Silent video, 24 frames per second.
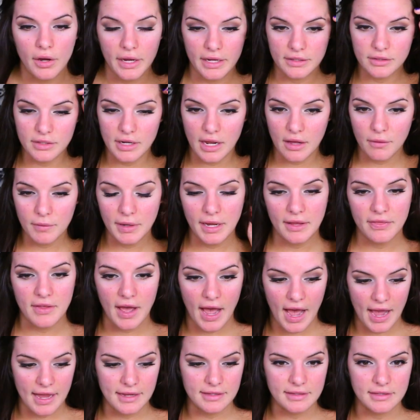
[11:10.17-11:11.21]
Okay, so now we got
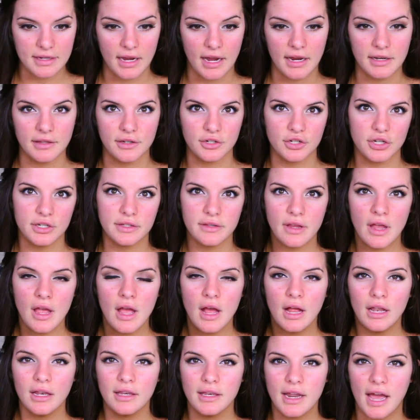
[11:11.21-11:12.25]
the eyes done. They're just
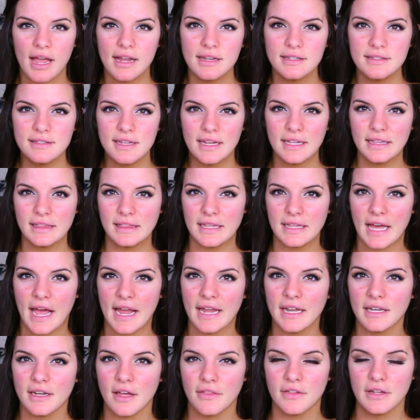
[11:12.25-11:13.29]
nice and
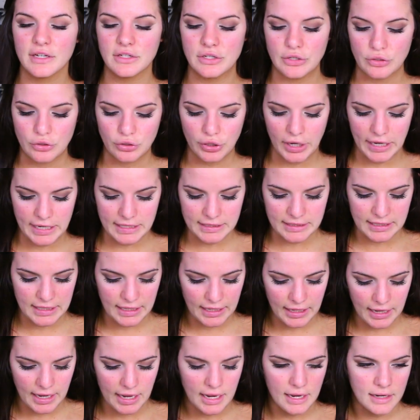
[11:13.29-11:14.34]
light, nothing too
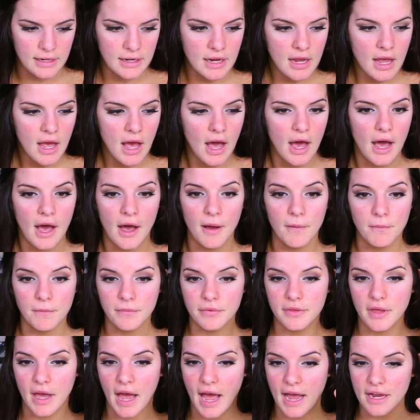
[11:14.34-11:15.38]
crazy. And
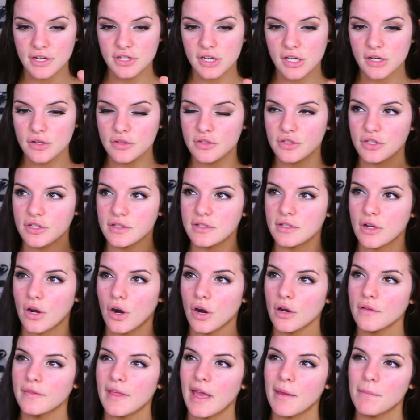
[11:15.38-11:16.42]
um, the eyeshadows just
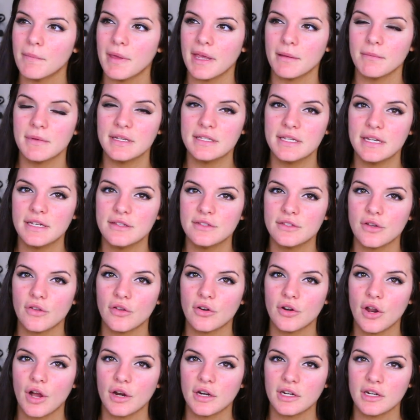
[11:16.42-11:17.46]
aren't that pigmented, so
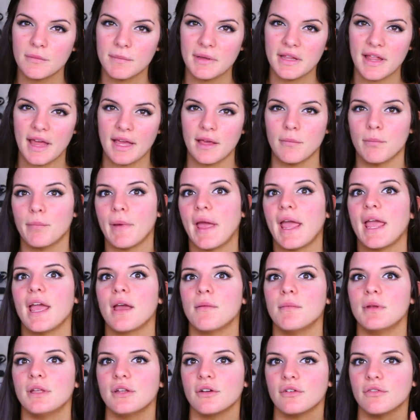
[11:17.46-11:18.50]
they're not going to be like
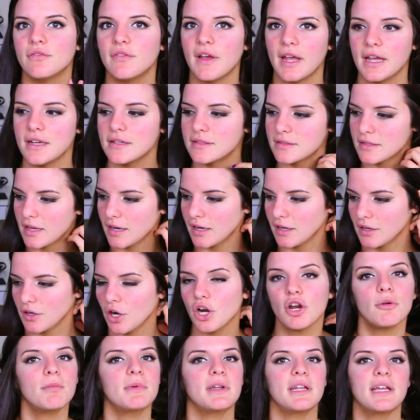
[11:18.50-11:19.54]
bam in your face like an
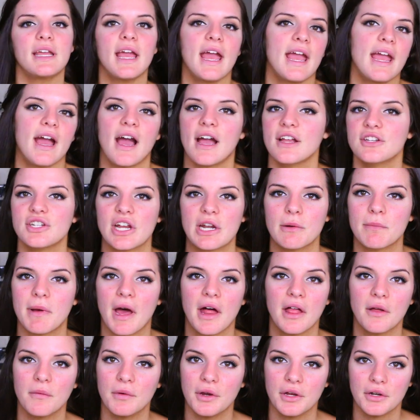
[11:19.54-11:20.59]
Urban Decay eyeshadow
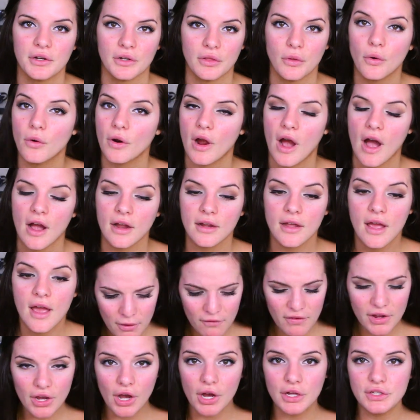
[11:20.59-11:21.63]
palette would or Lorac.
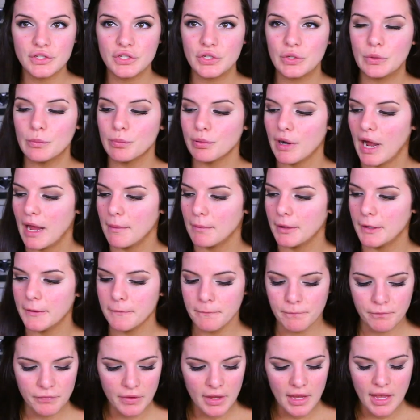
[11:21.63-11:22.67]
Moving on to
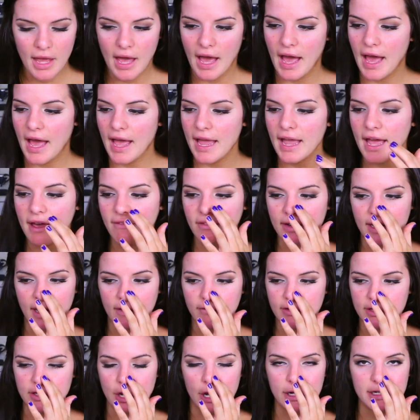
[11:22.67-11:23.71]
primer. I haven't
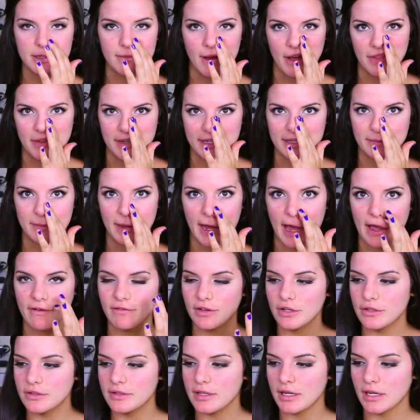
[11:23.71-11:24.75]
ever talked about this, but I've
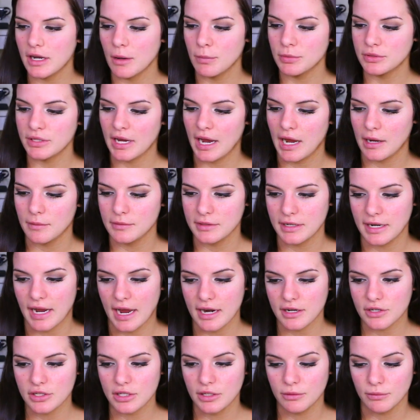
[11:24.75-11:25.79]
used it a couple times and I
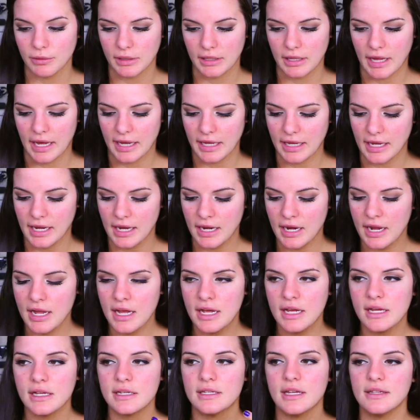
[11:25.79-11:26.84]
actually really like it.
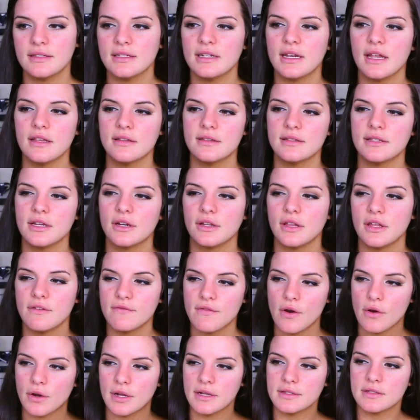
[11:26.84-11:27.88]
Doesn't necessarily
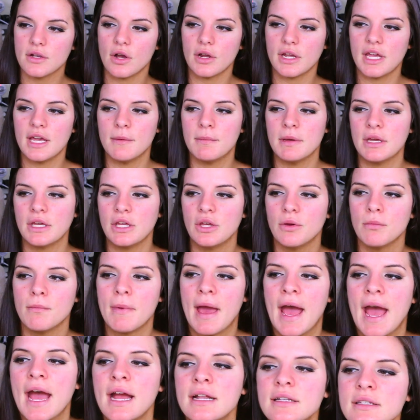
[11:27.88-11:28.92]
focus on keeping you
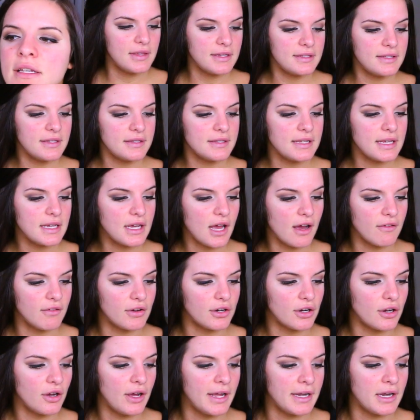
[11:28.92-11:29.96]
matte. This is the
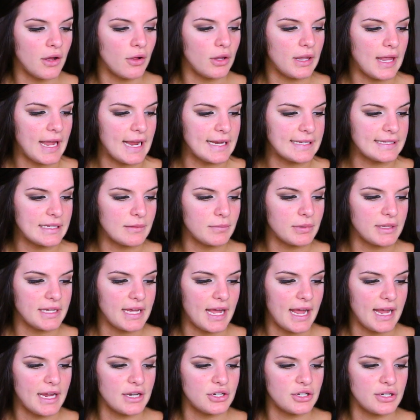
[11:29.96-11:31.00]
CoverGirl and Olay Simply
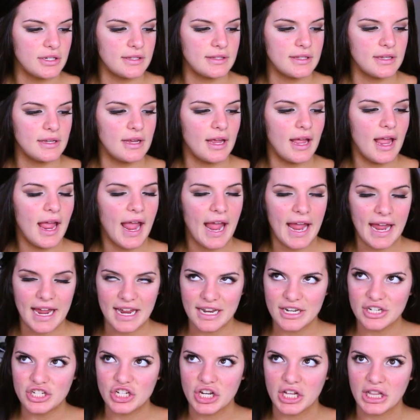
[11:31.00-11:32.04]
Ages
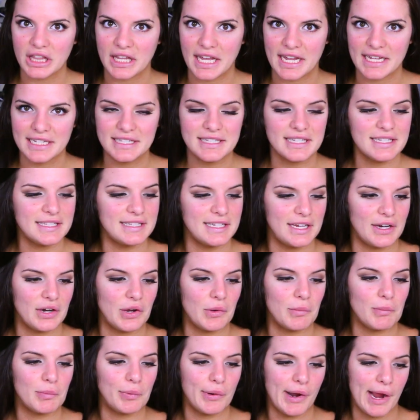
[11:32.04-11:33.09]
Ageless
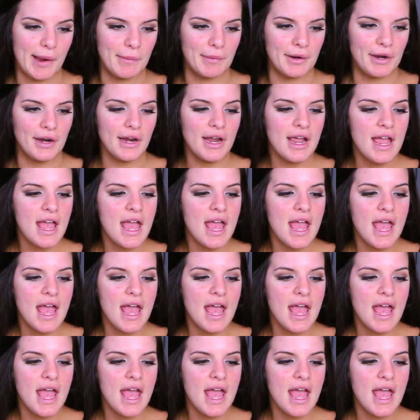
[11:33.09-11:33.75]
Serum Primer.